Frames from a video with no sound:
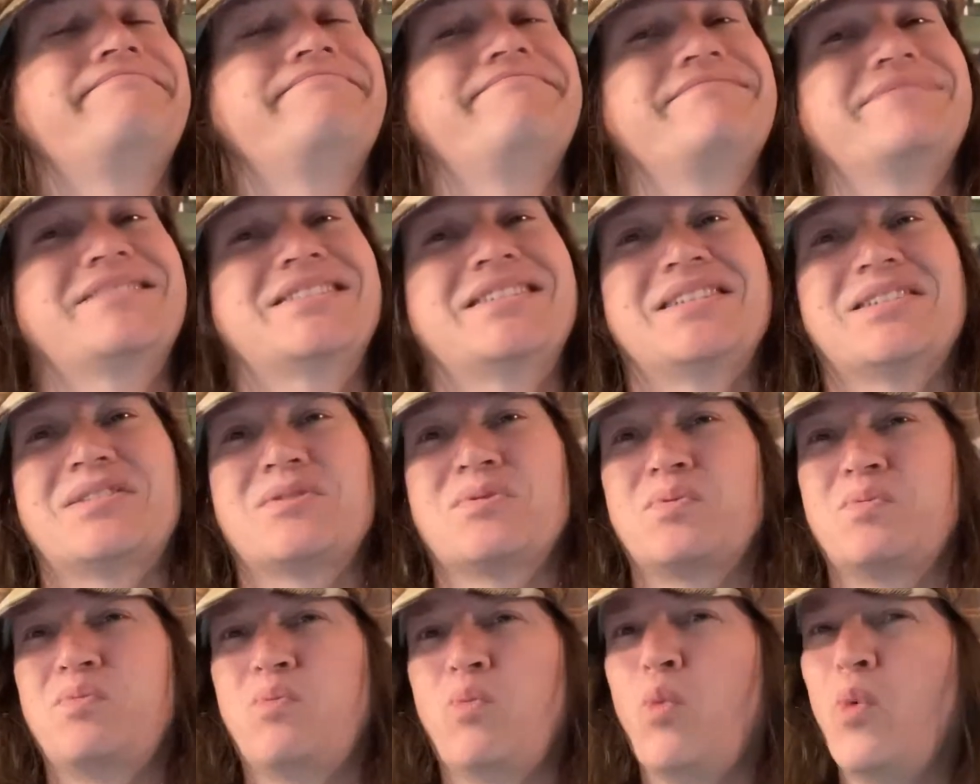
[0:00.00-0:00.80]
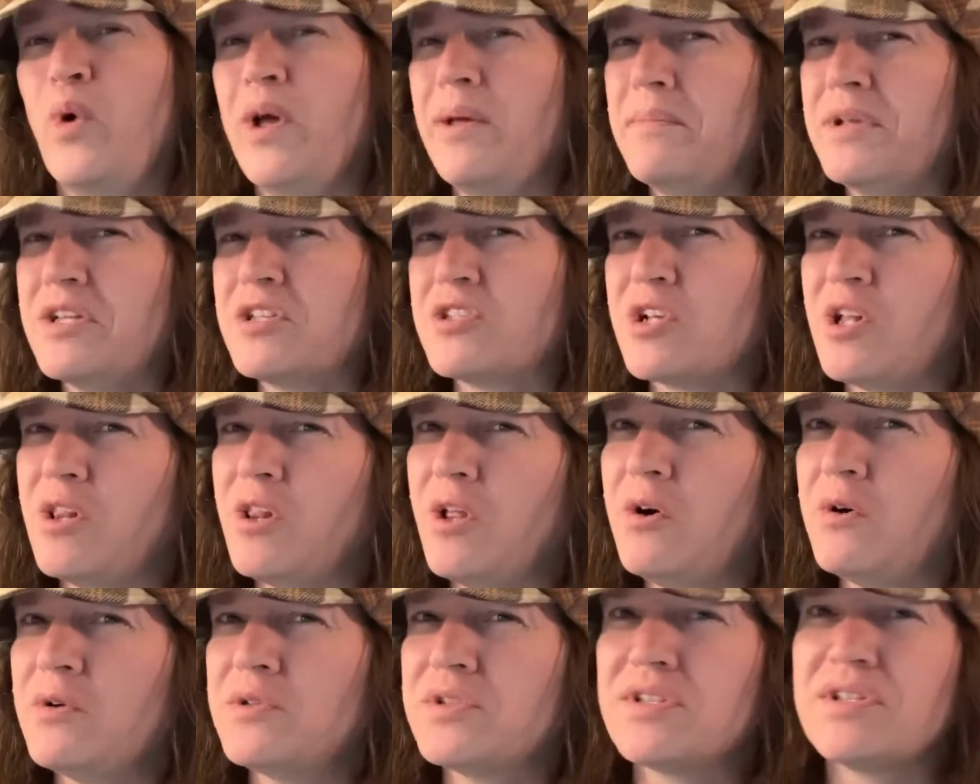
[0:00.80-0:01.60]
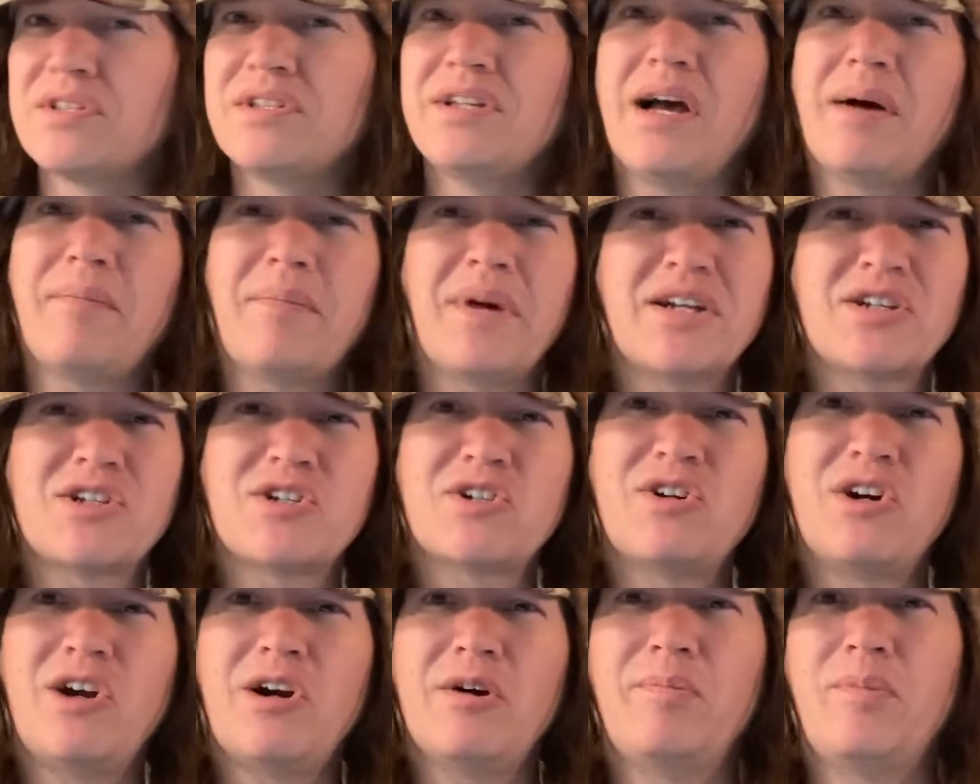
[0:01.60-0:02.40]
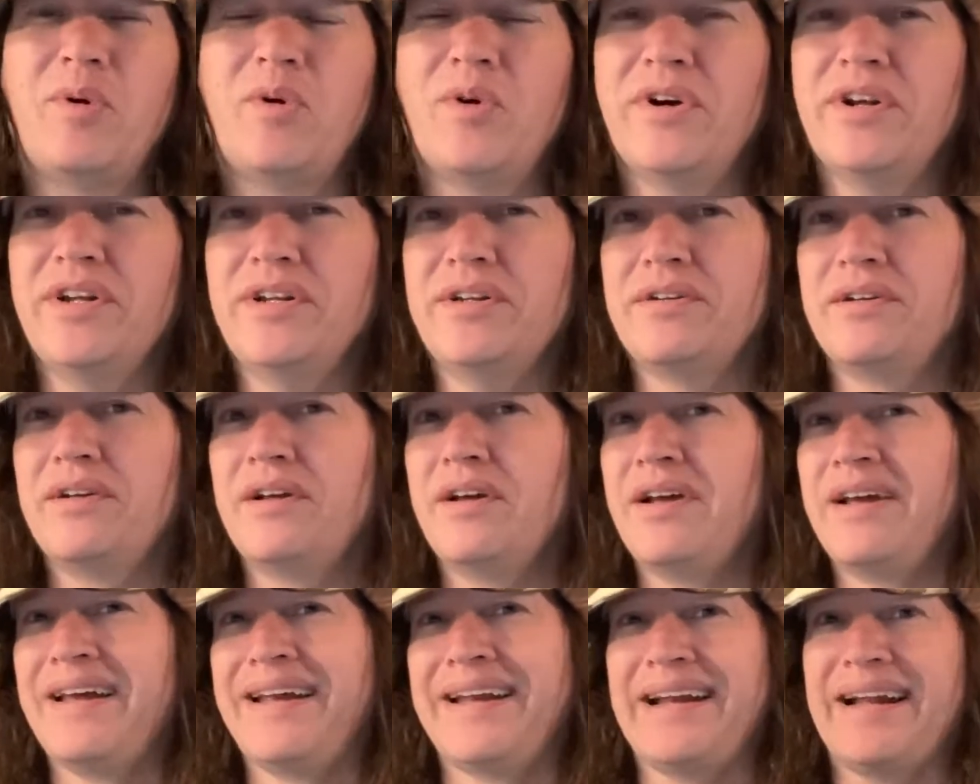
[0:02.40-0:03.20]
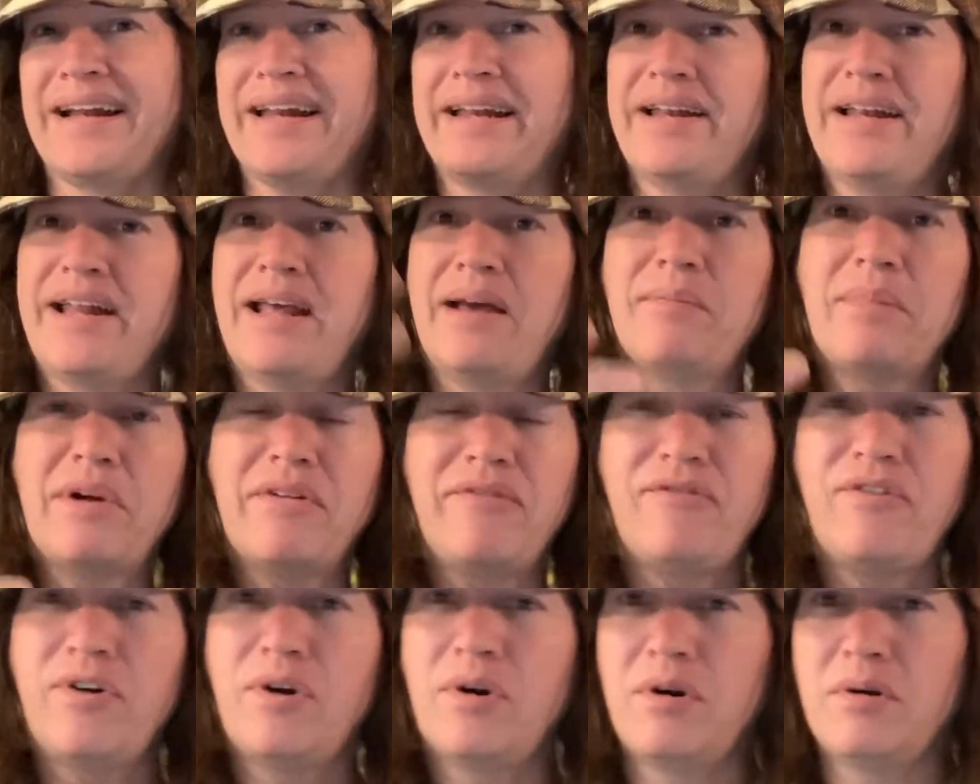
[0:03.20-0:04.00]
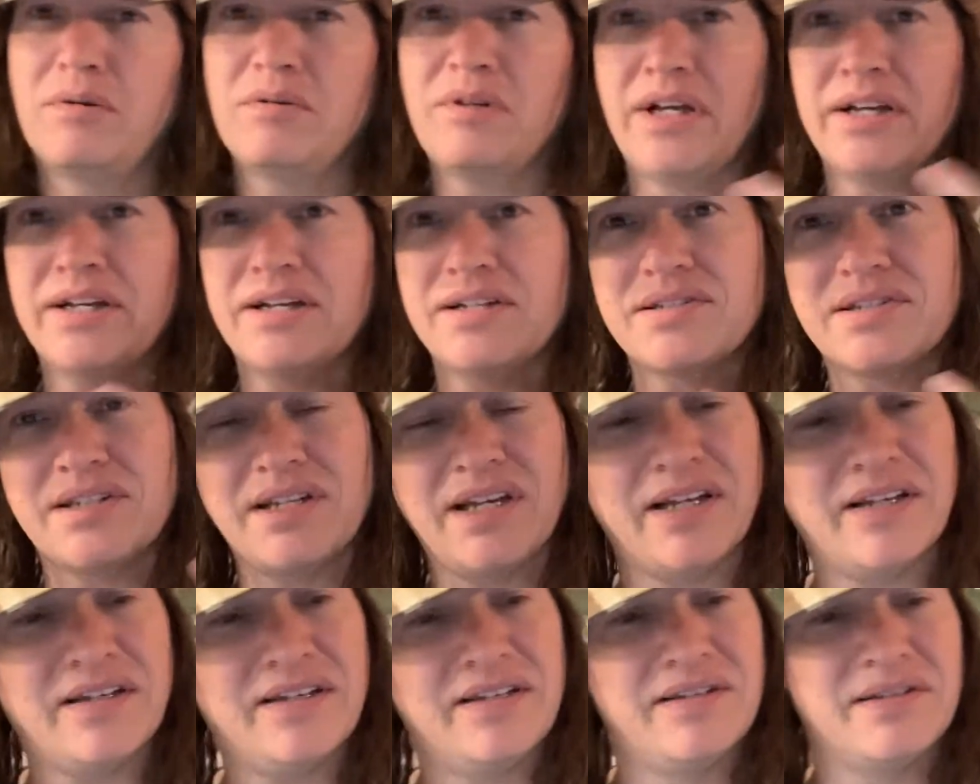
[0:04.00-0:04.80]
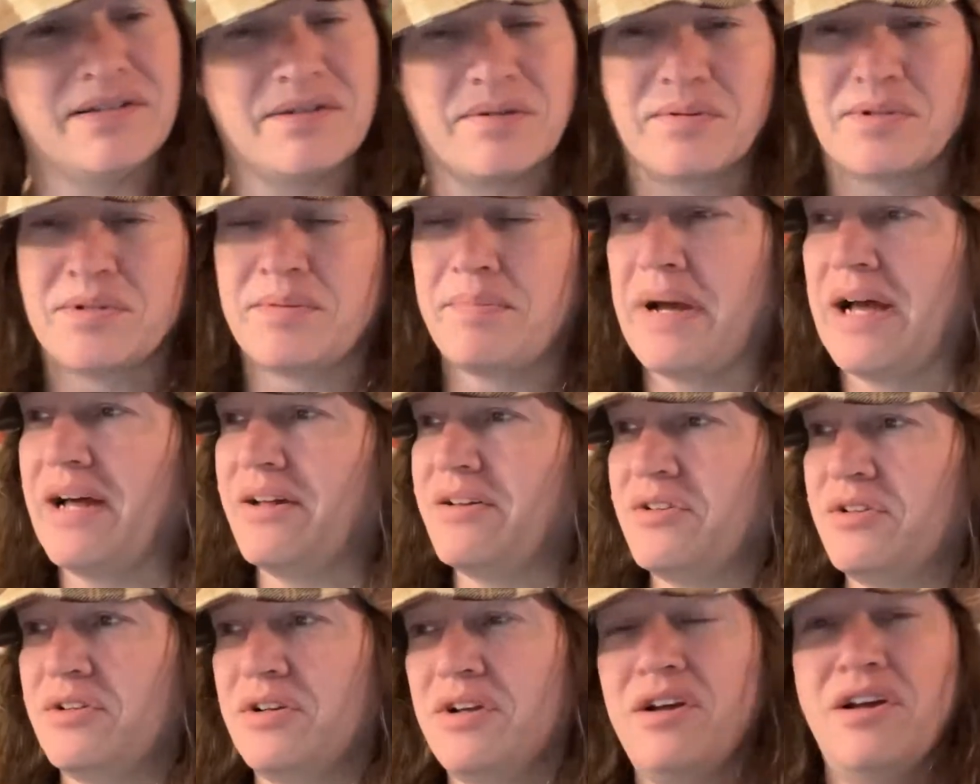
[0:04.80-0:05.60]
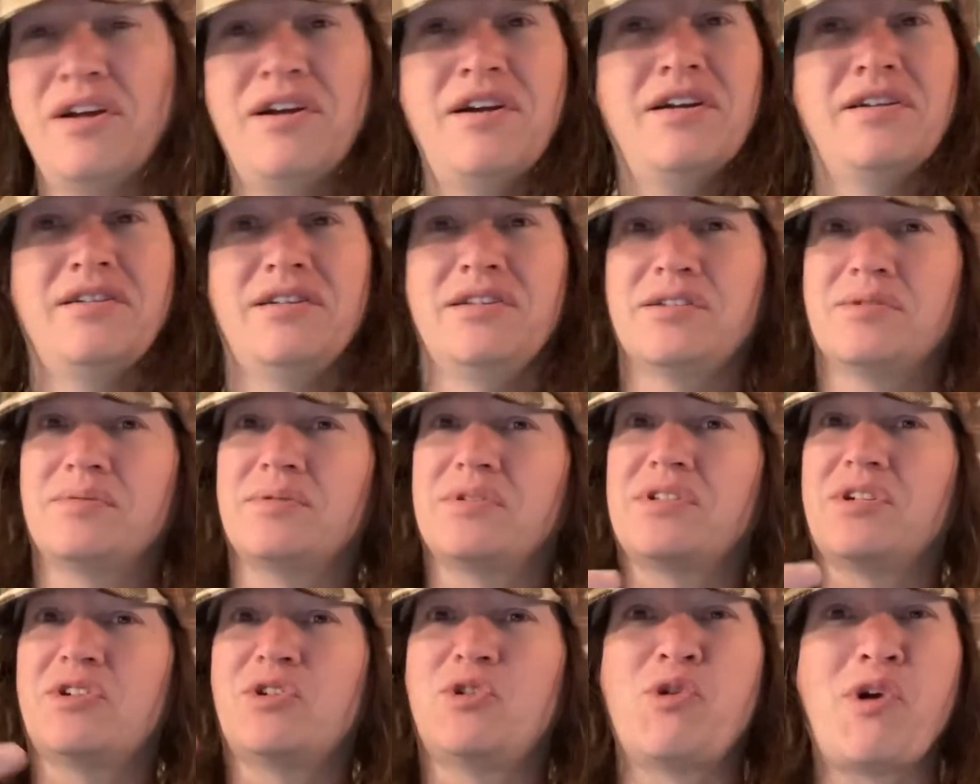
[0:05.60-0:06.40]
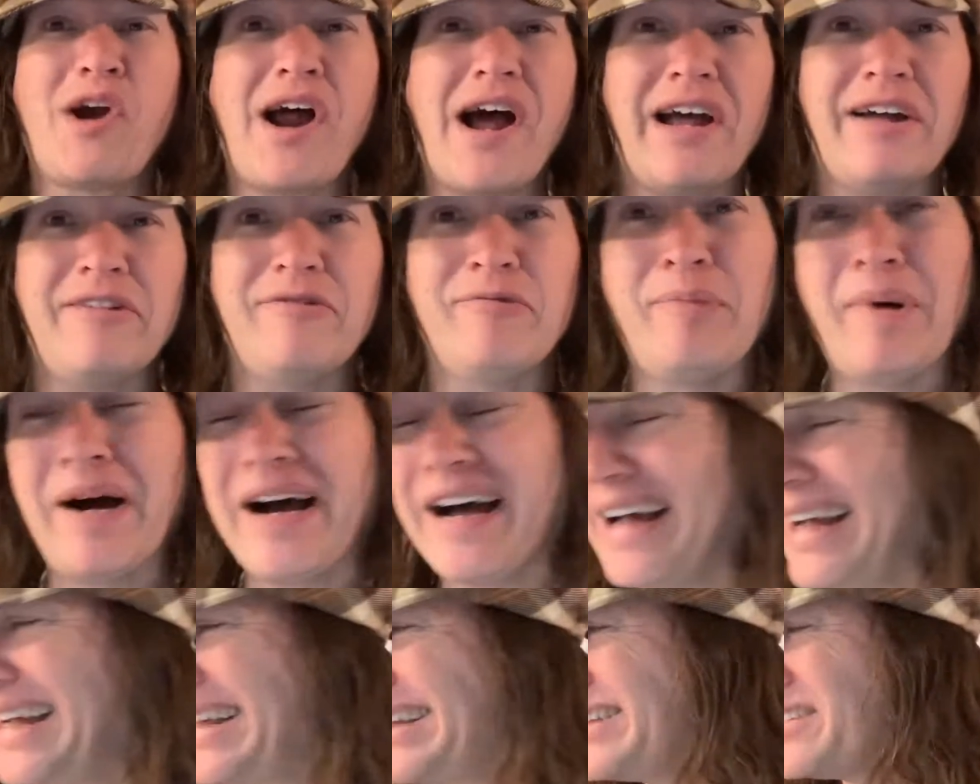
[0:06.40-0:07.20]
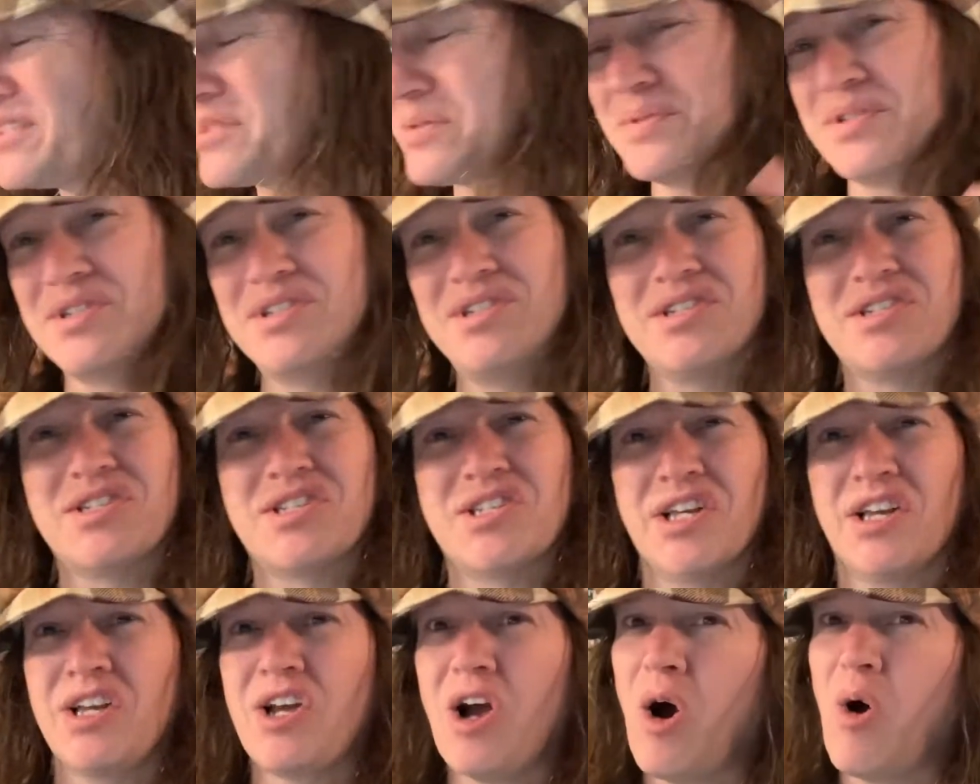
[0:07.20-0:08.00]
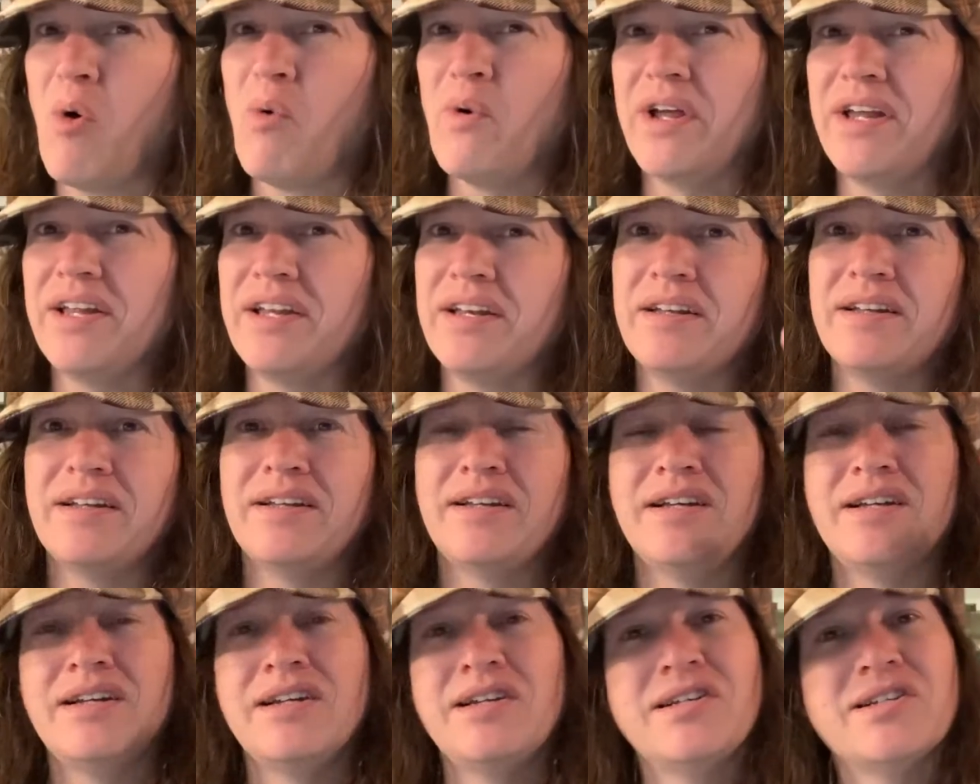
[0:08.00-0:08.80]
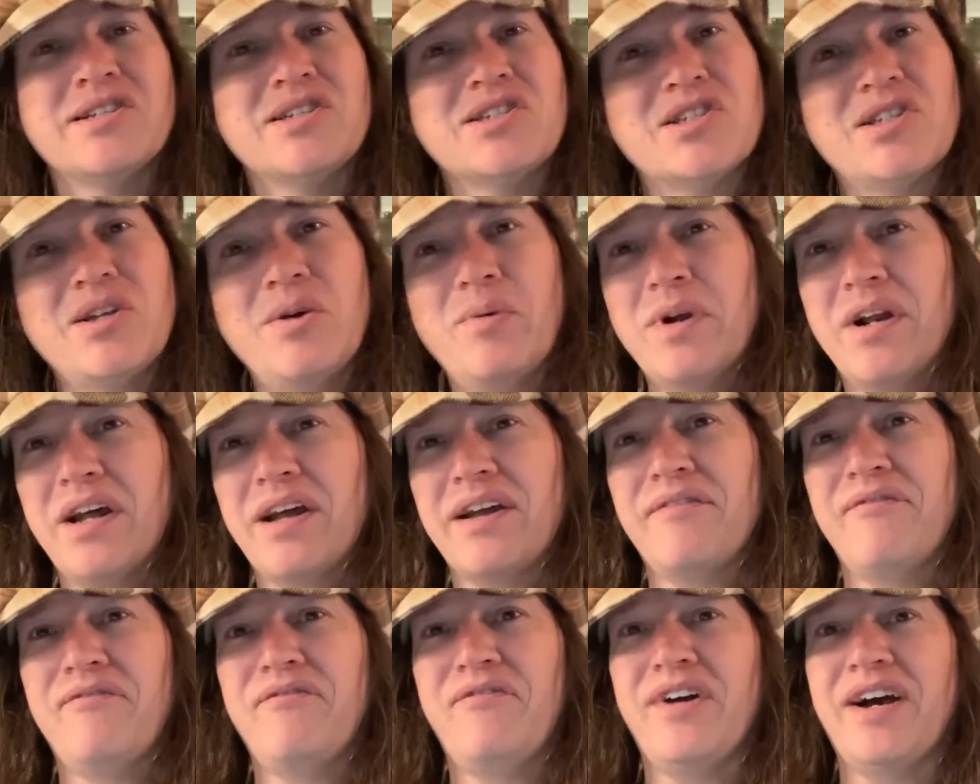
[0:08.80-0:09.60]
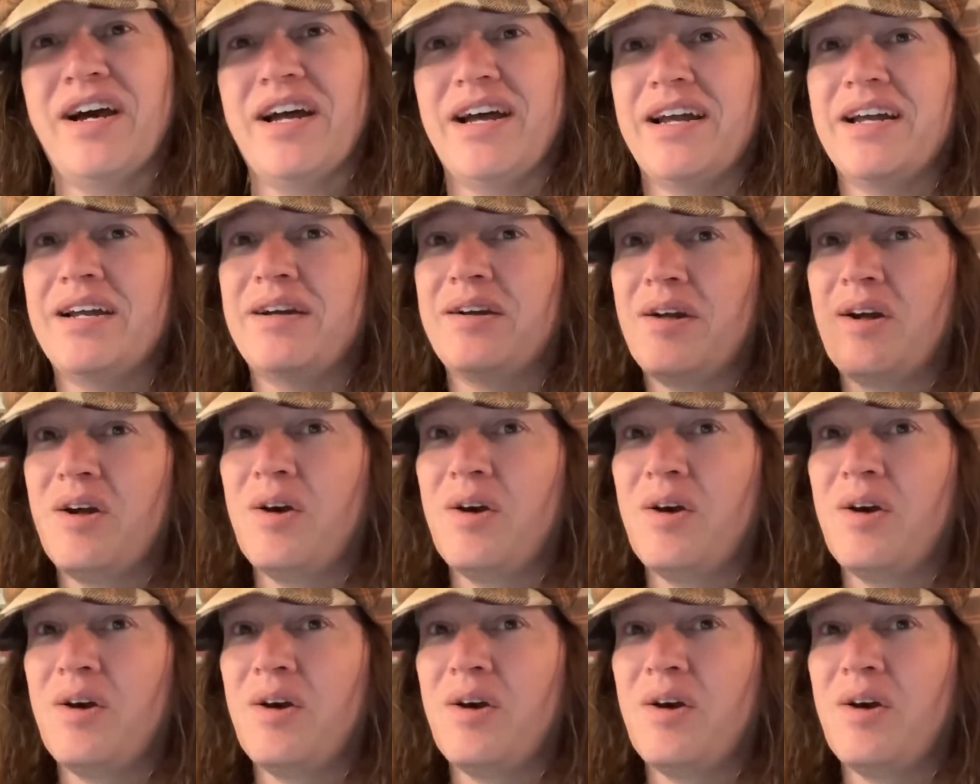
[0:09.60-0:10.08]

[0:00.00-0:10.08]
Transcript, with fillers: since women's clothes is not my strong point, and I didn't have my phone, like I said, this was about, this was a drive-by, this was just to go in, see what I can find,